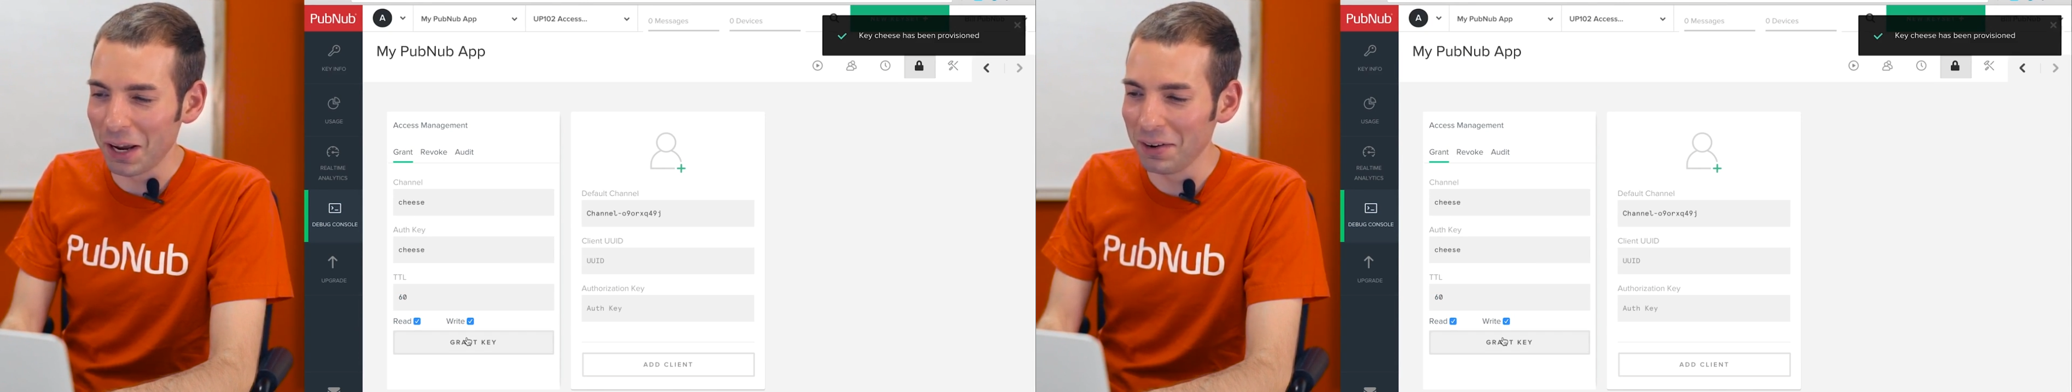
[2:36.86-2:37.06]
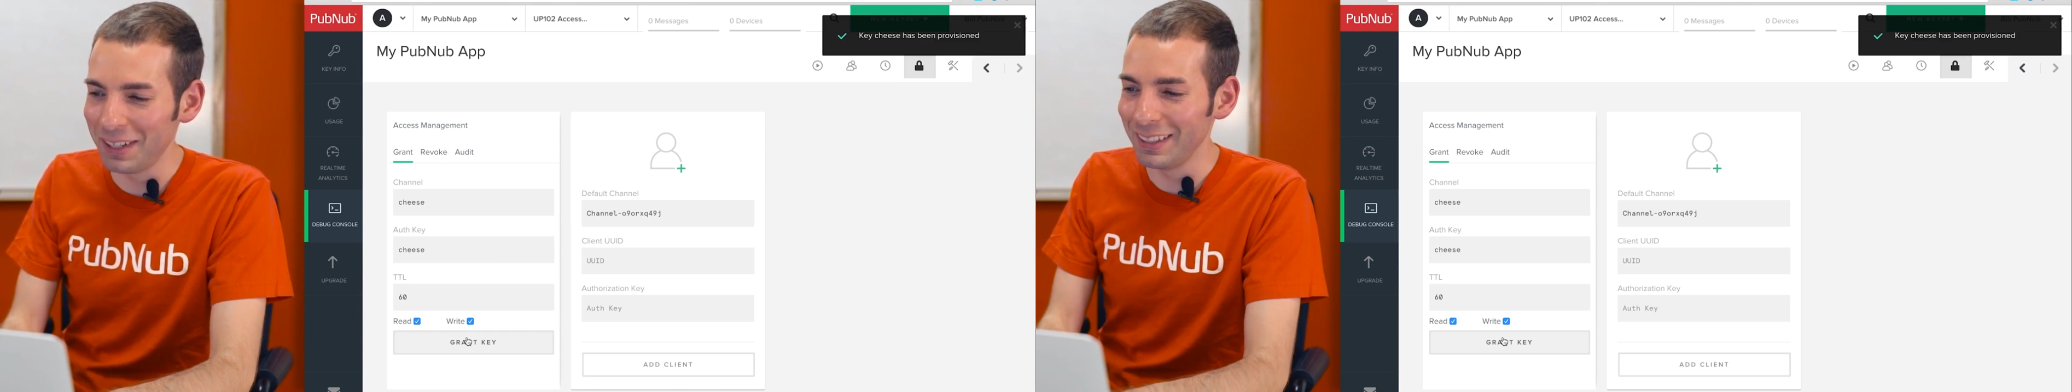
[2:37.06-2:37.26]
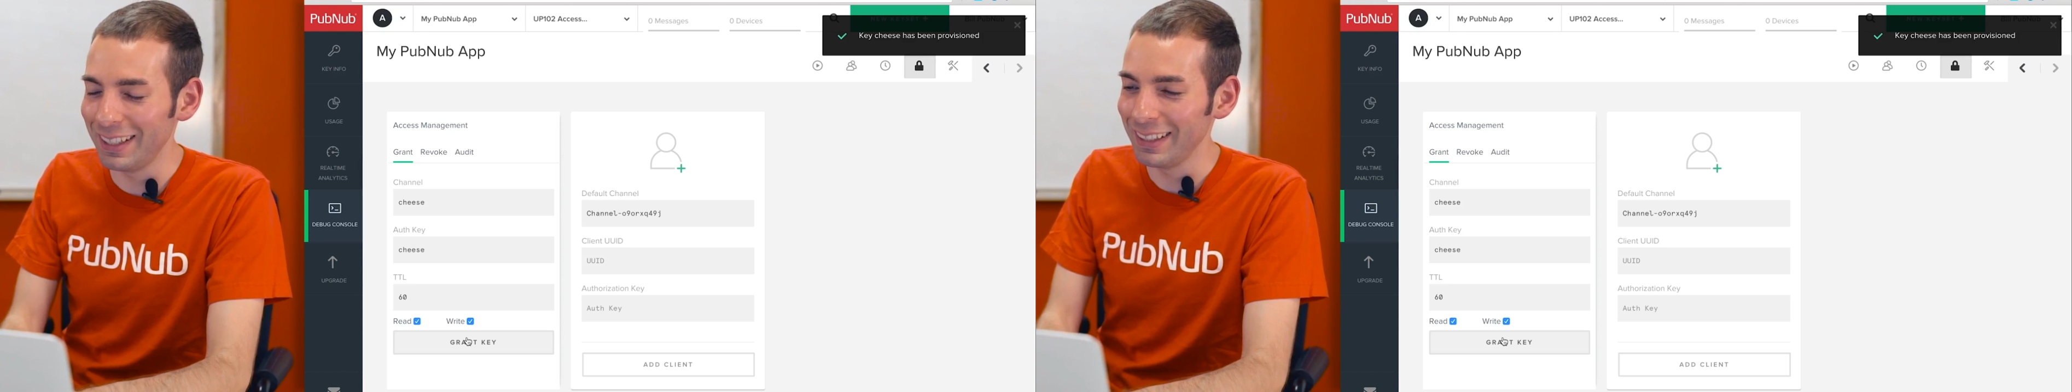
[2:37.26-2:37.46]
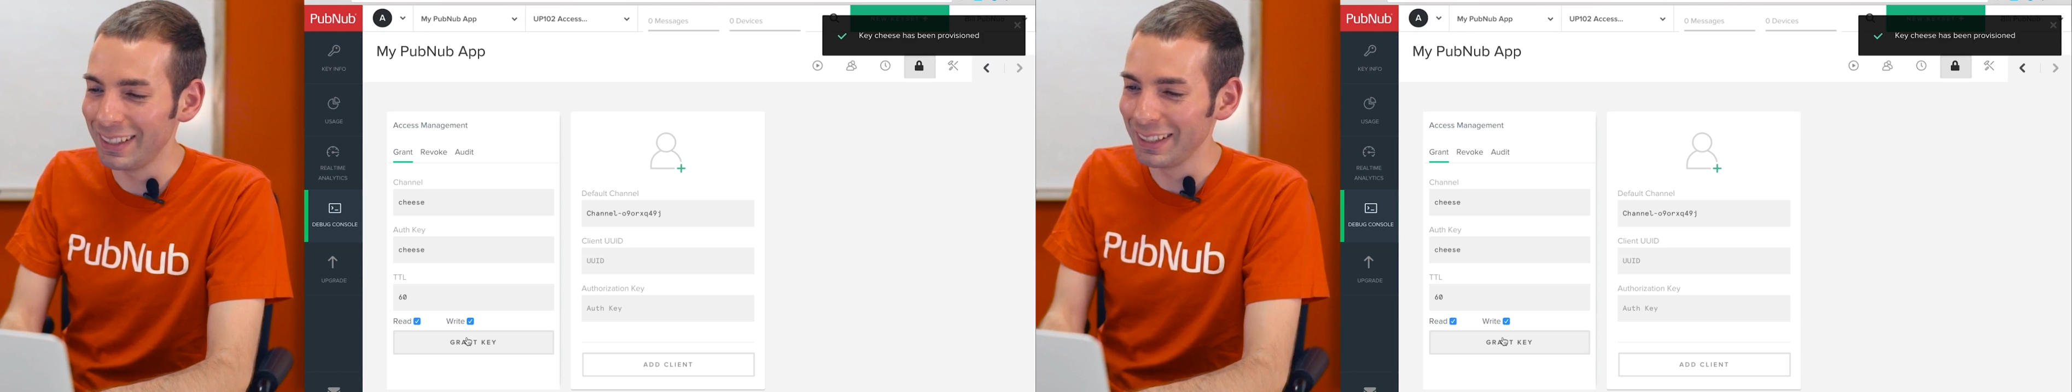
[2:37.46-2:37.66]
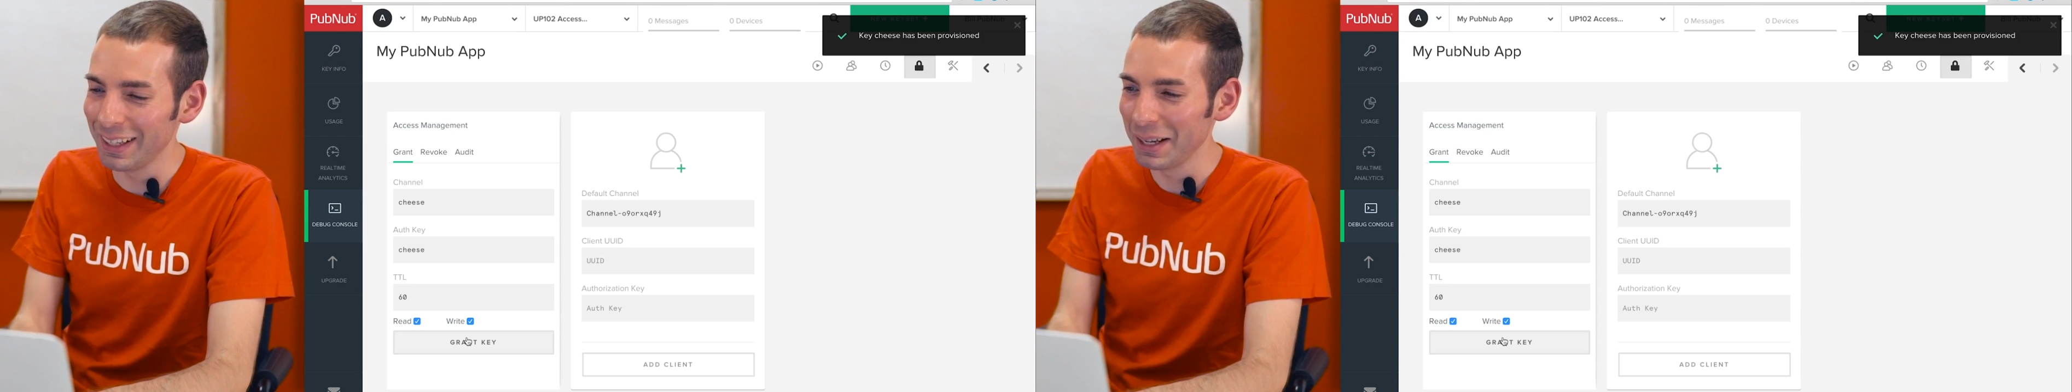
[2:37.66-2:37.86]
I
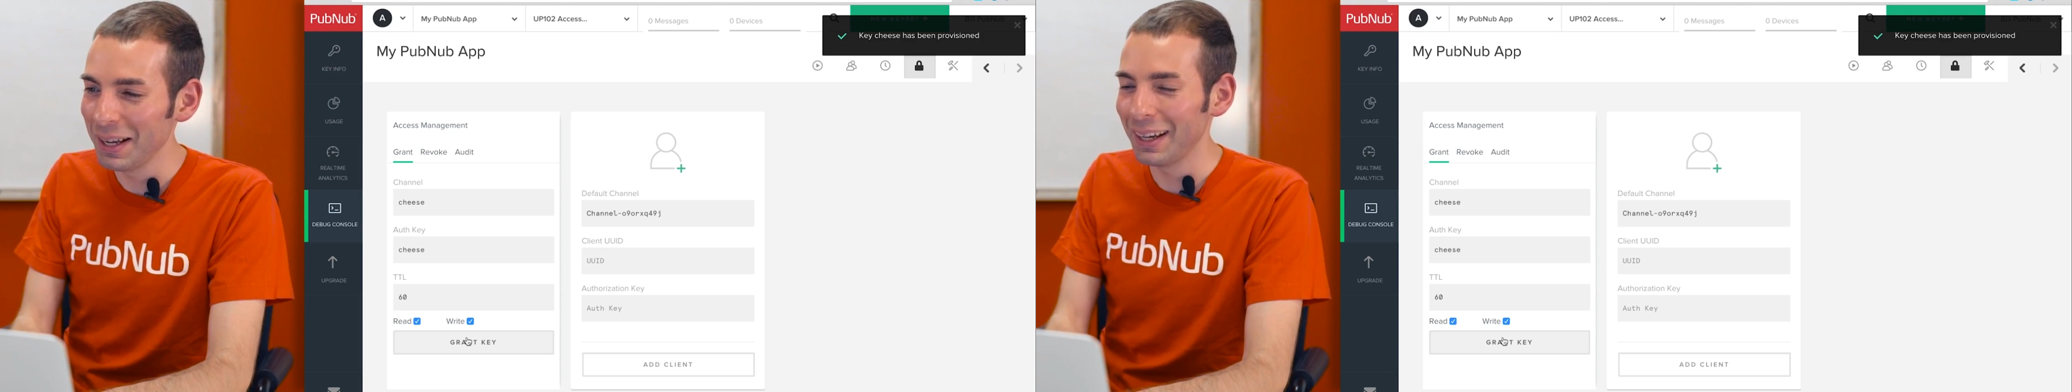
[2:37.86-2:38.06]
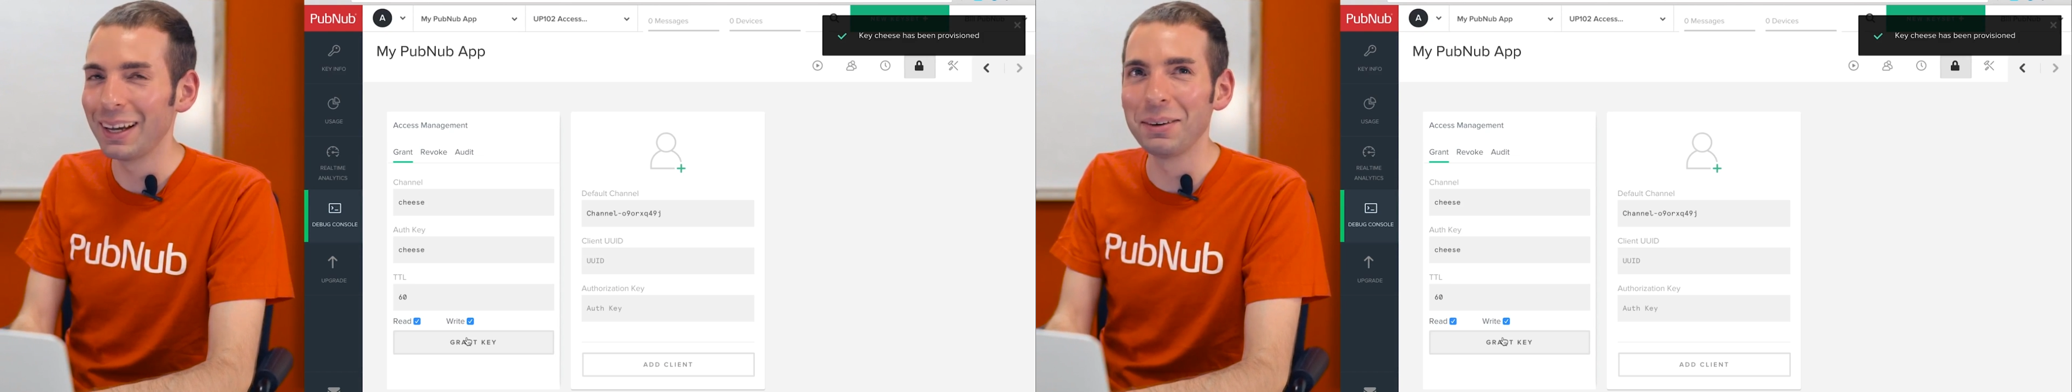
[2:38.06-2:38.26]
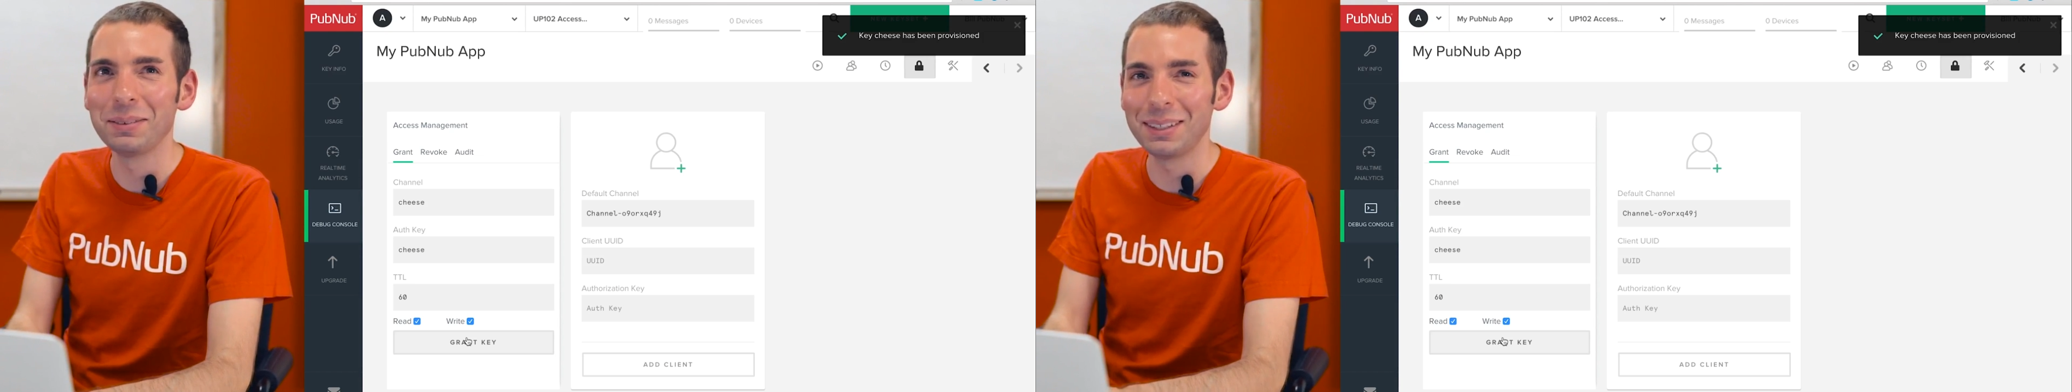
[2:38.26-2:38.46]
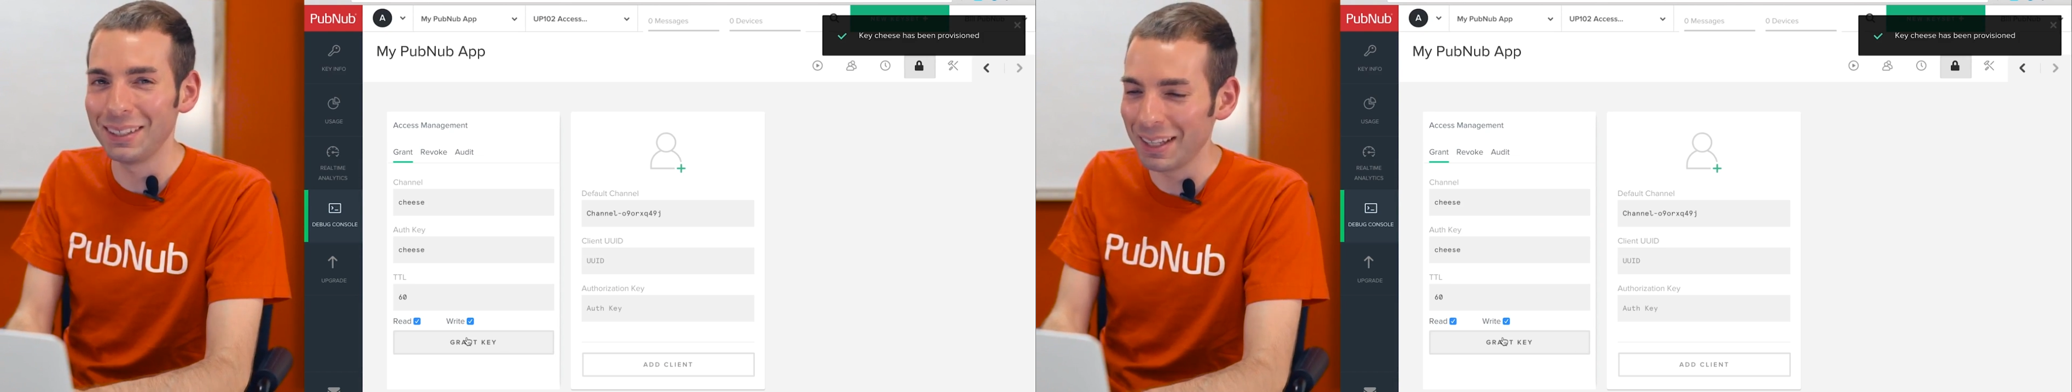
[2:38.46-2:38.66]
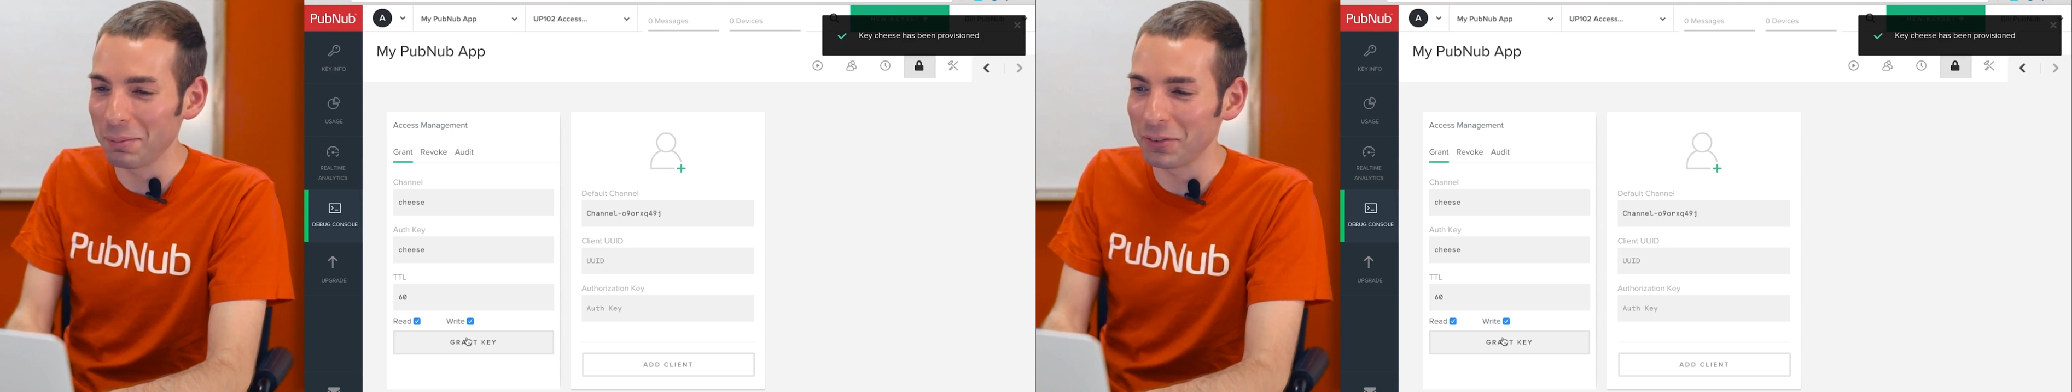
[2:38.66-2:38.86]
haven't
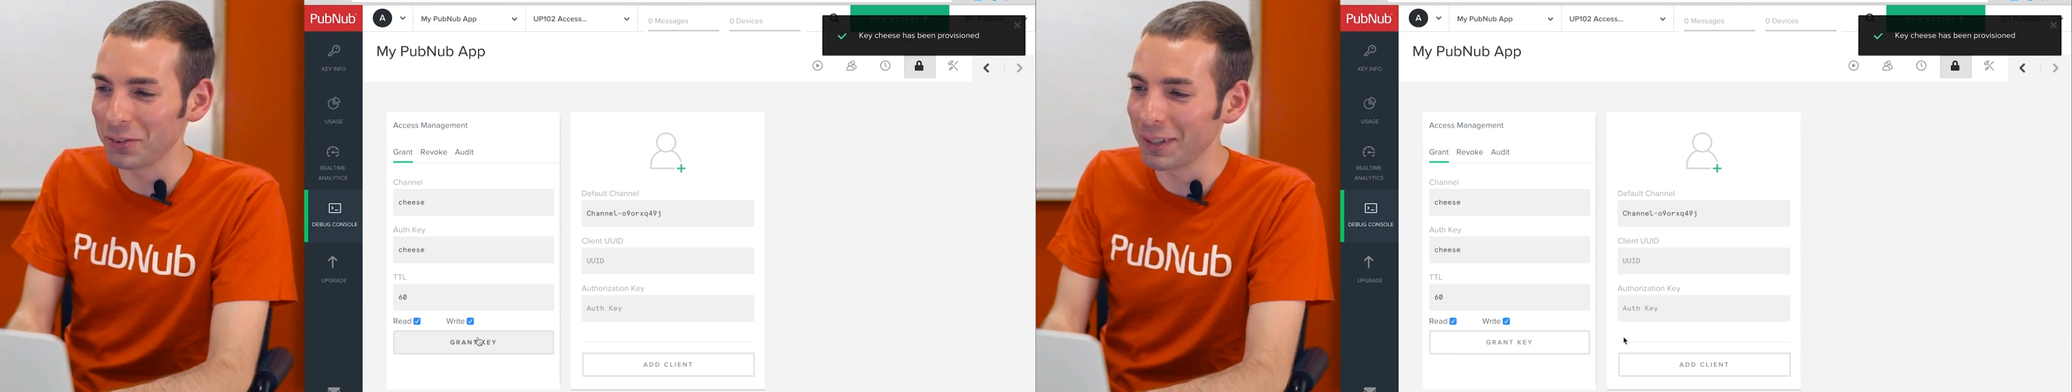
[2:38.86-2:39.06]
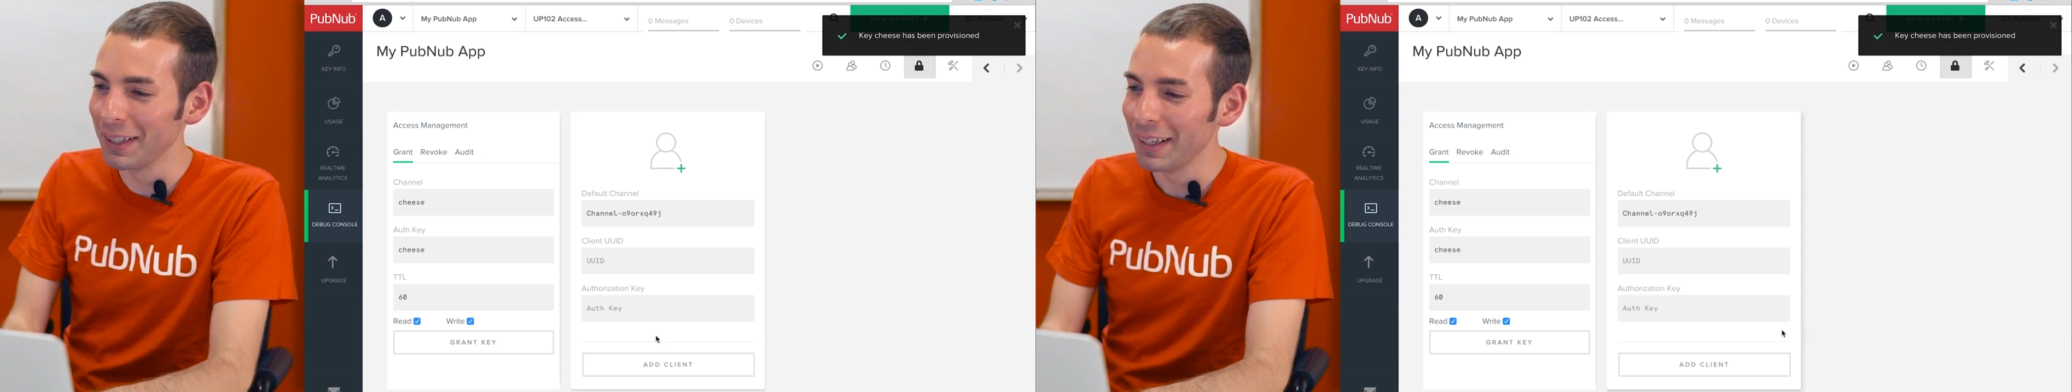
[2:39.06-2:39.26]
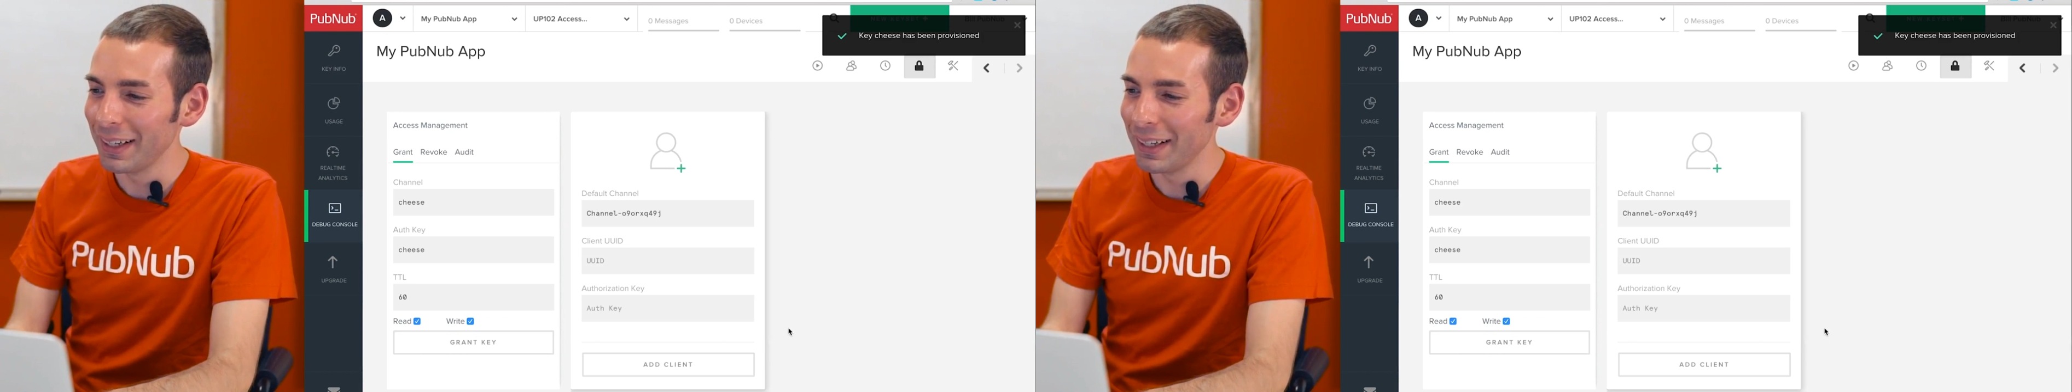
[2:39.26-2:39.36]
seen that before.